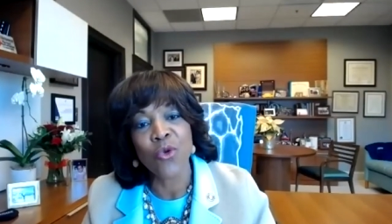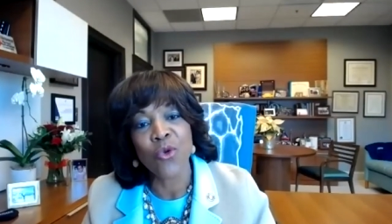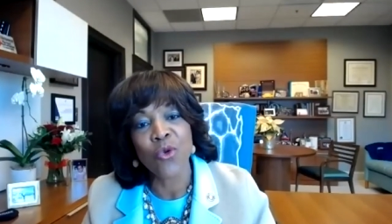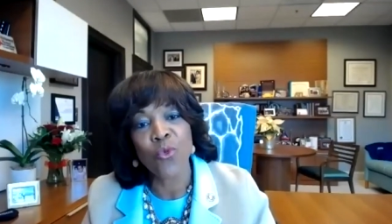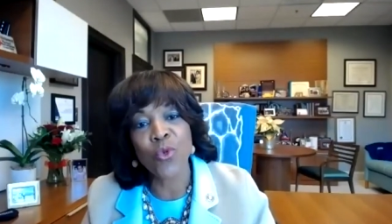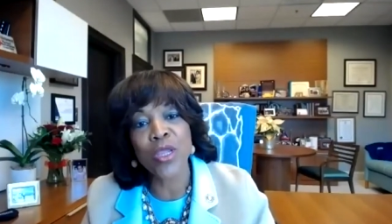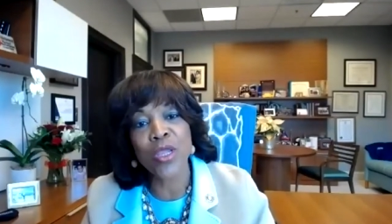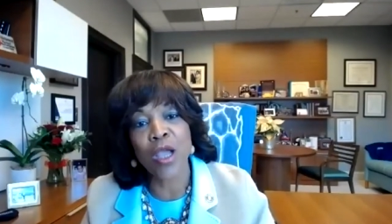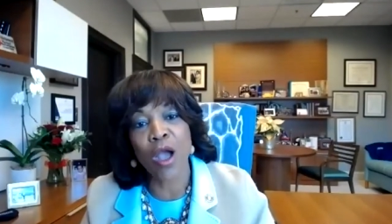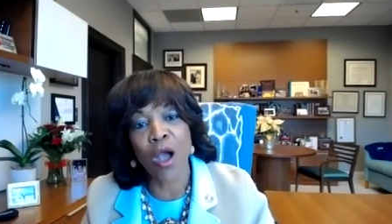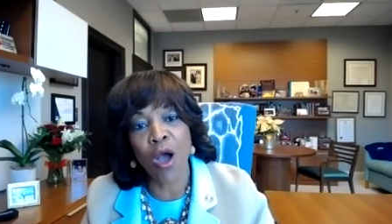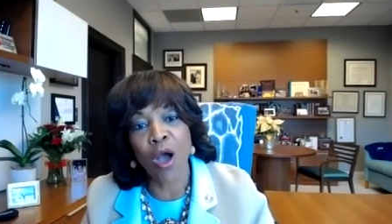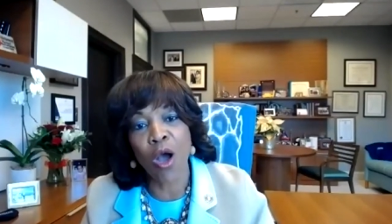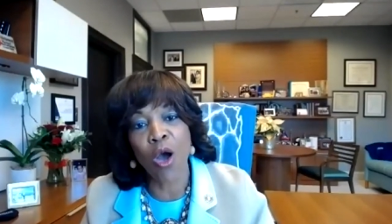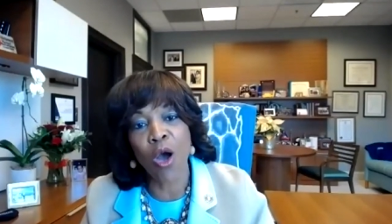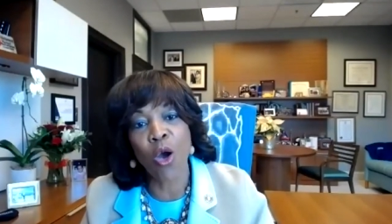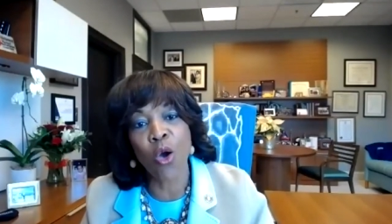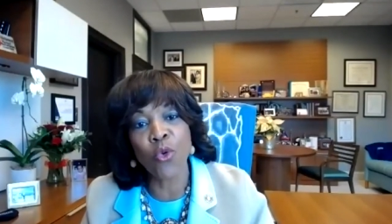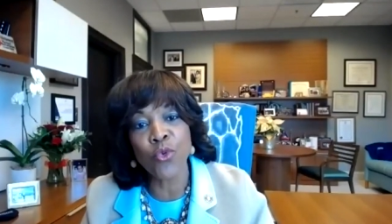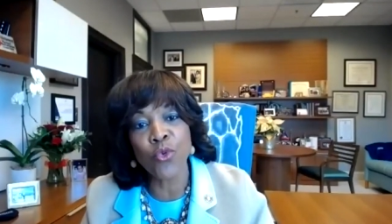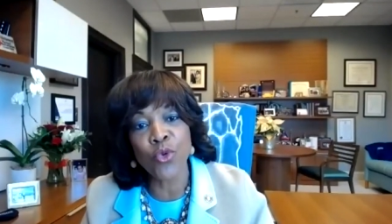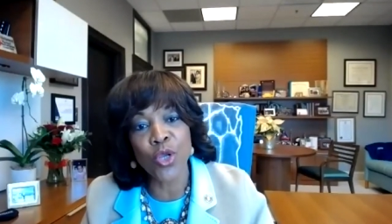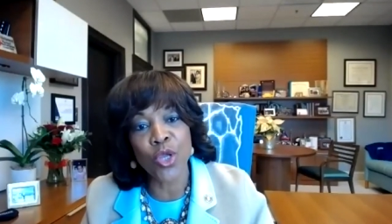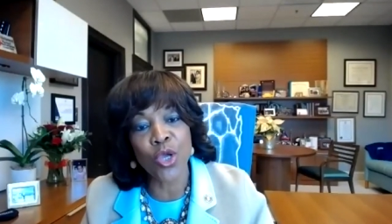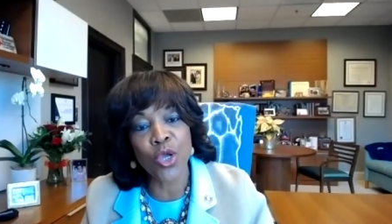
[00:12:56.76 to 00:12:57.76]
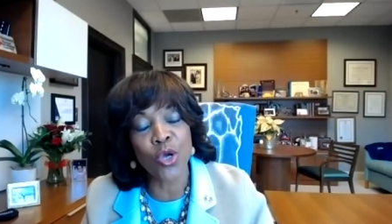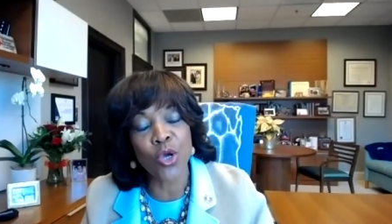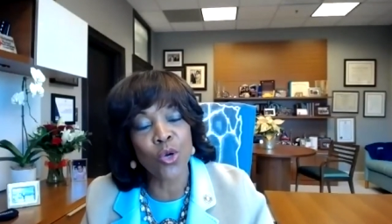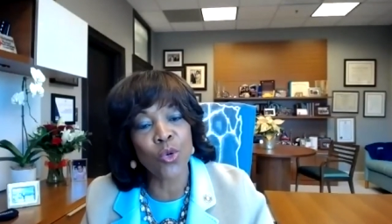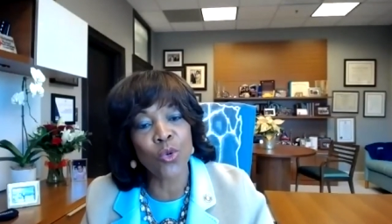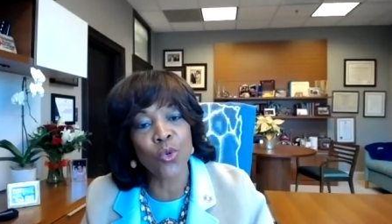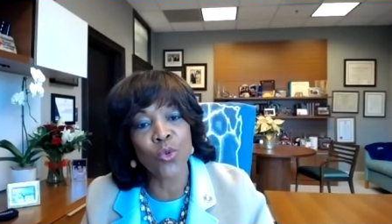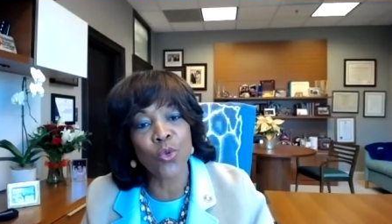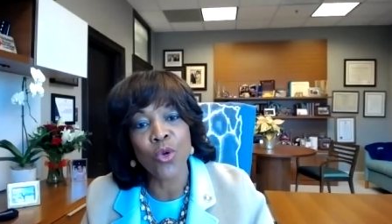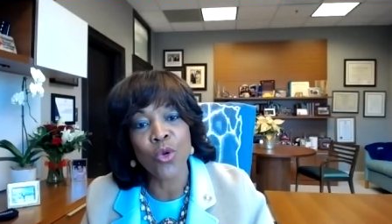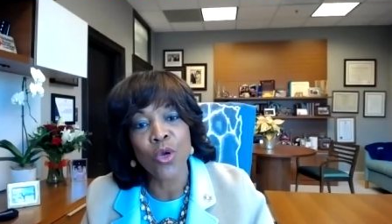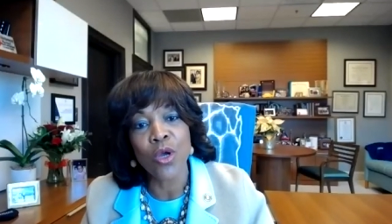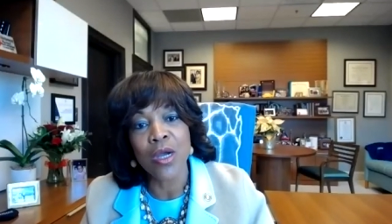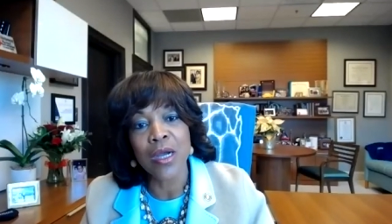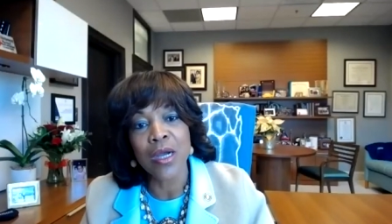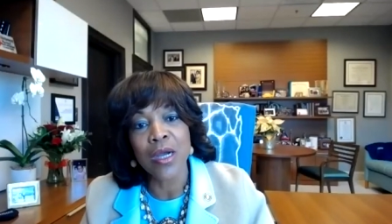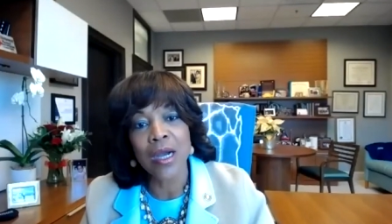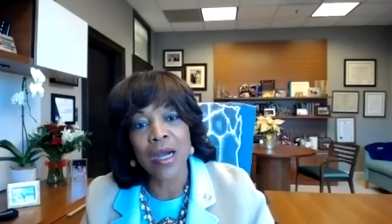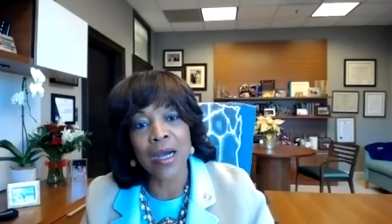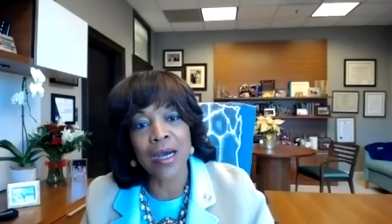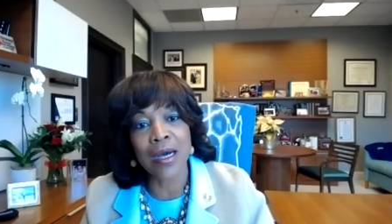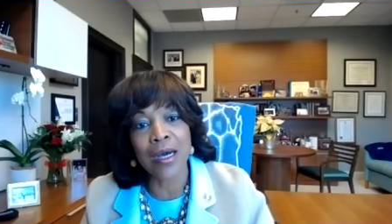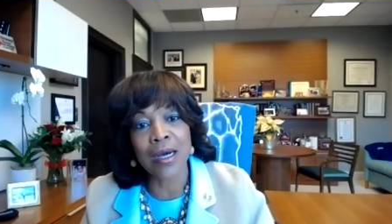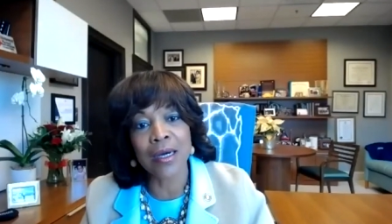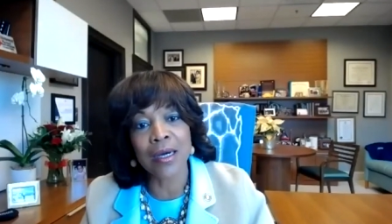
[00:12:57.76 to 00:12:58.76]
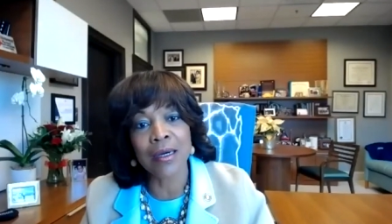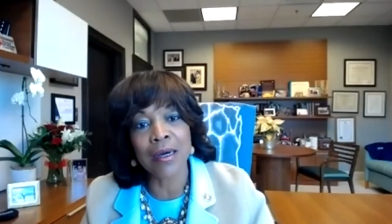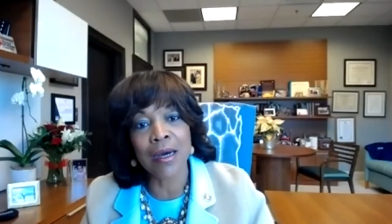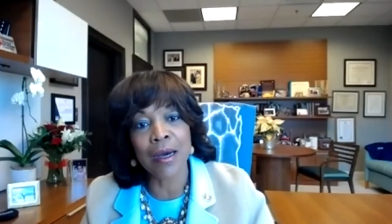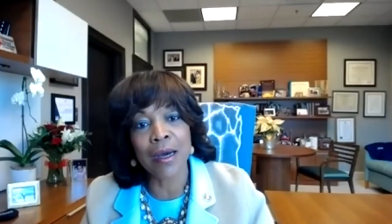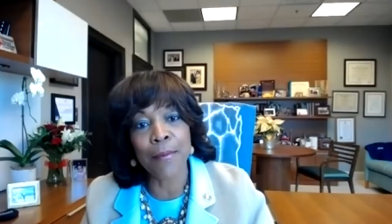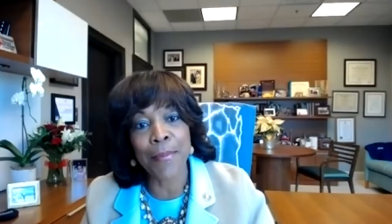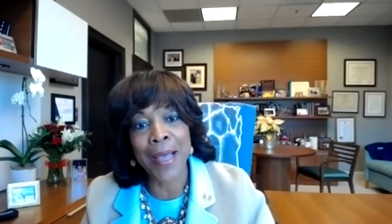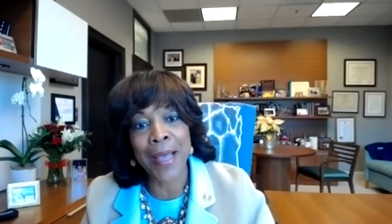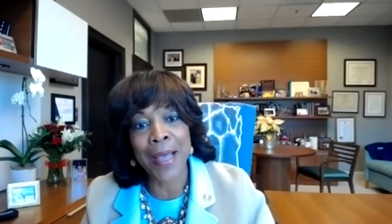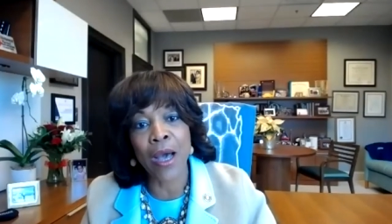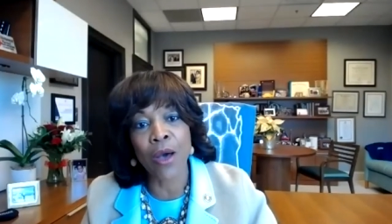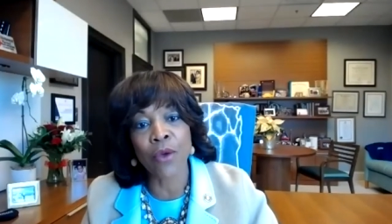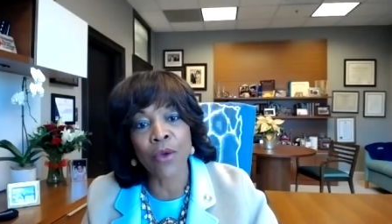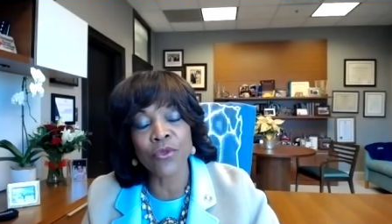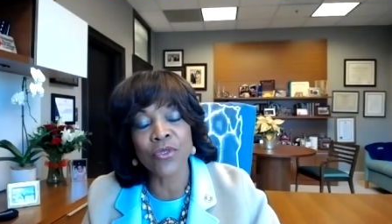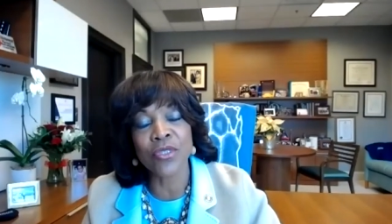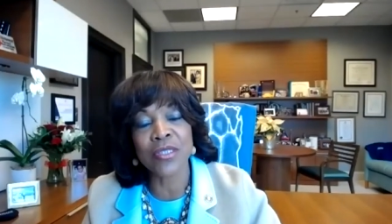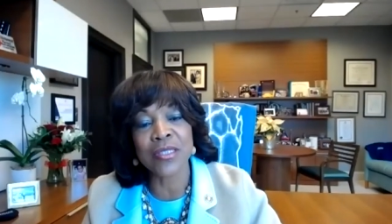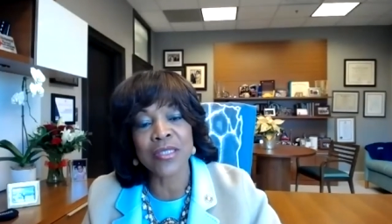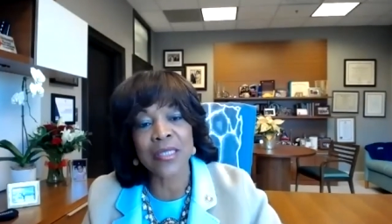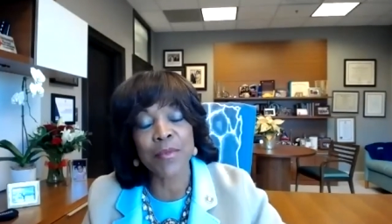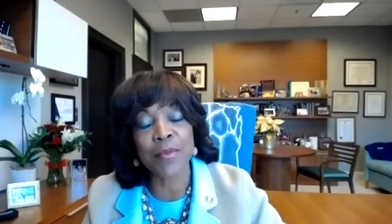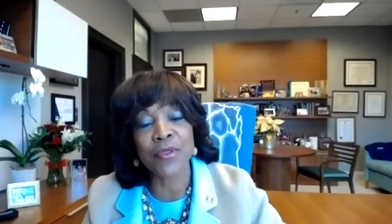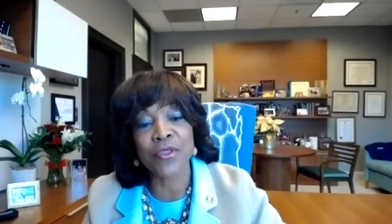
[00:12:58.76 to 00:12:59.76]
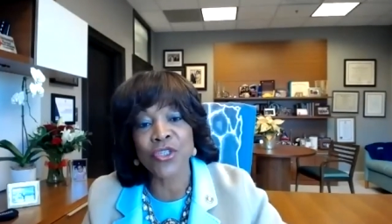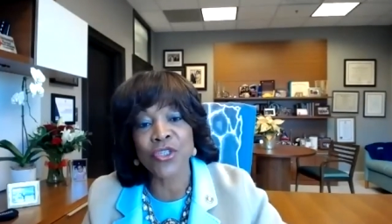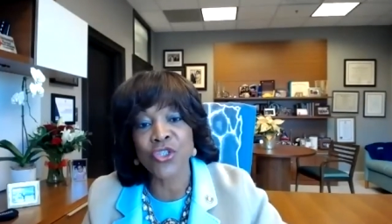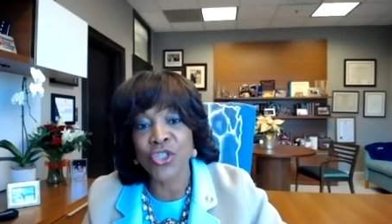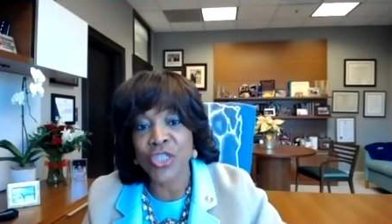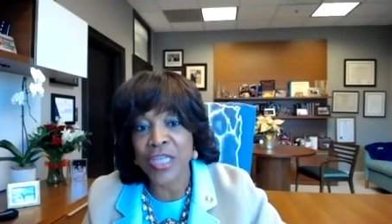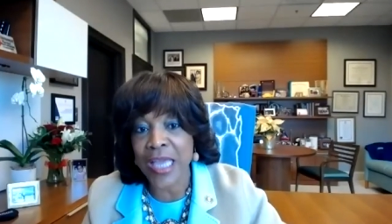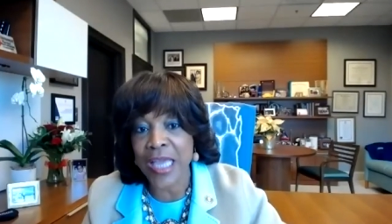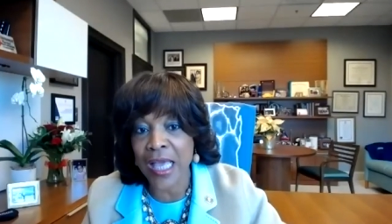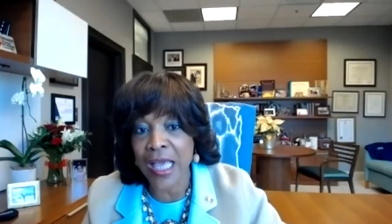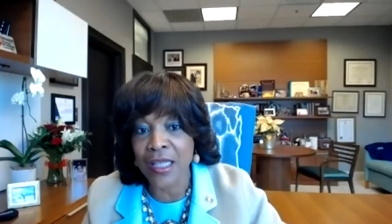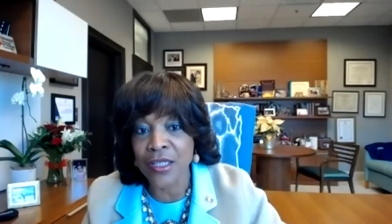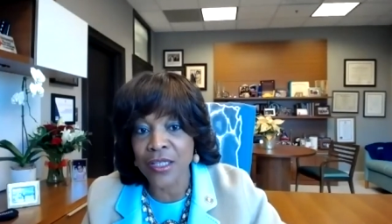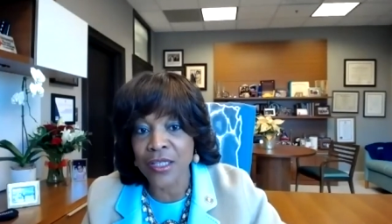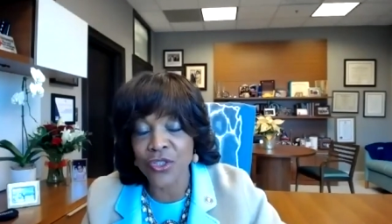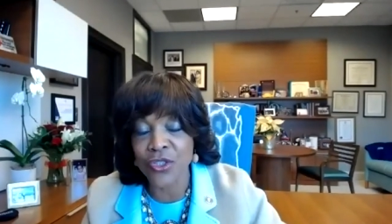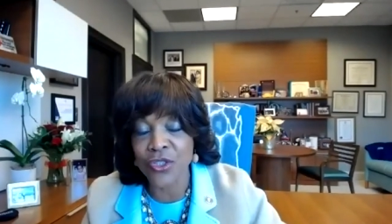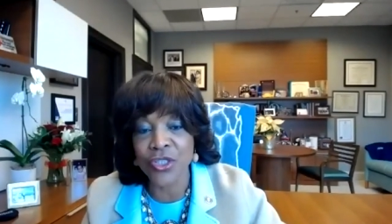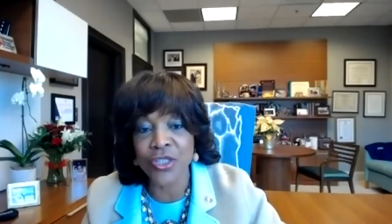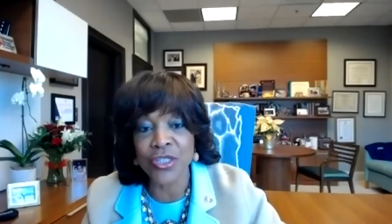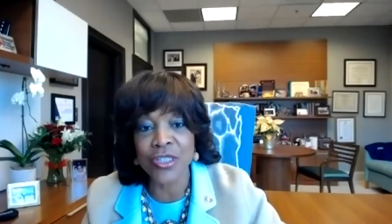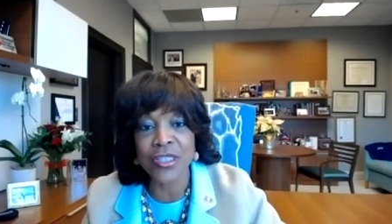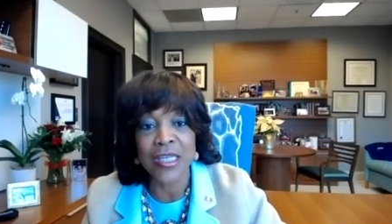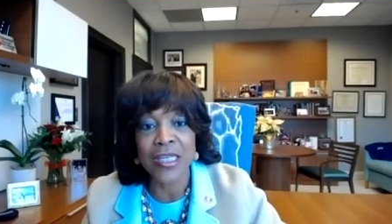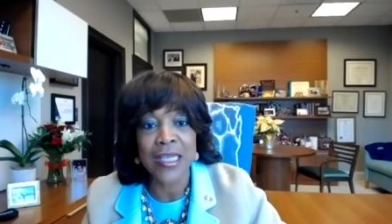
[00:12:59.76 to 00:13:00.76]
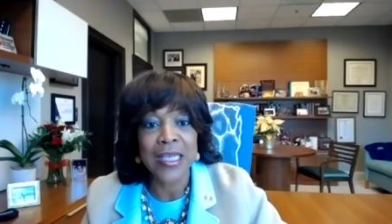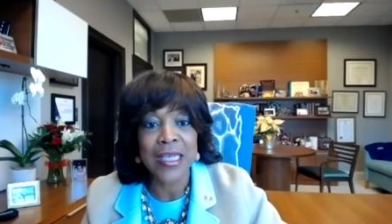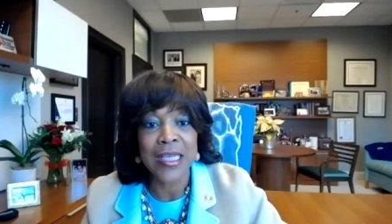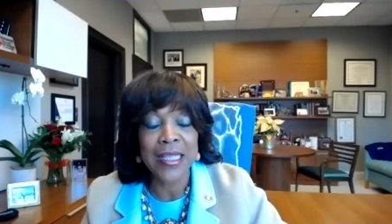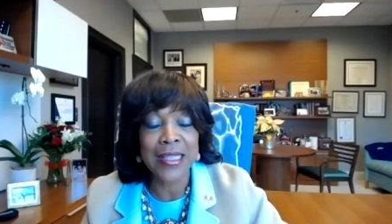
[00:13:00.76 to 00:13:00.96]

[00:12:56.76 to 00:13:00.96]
We all know about some of the challenges